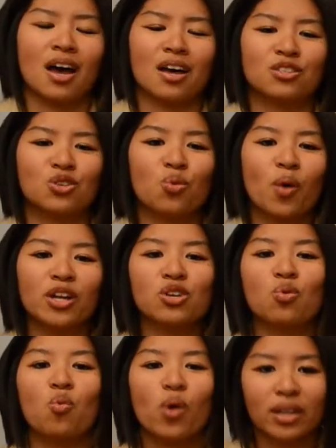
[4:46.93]
as to when
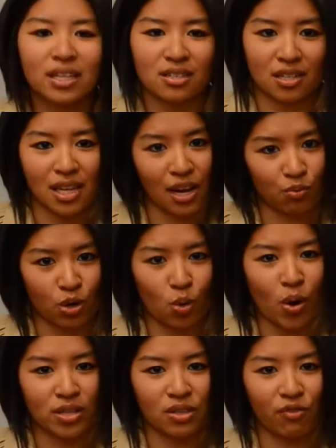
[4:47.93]
you're willing to take
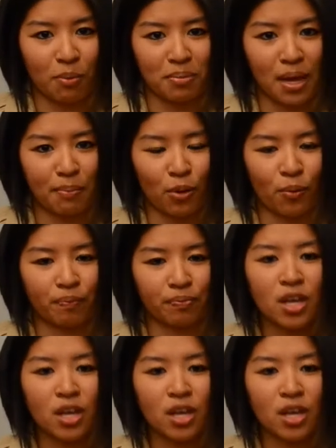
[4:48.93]
requests from people.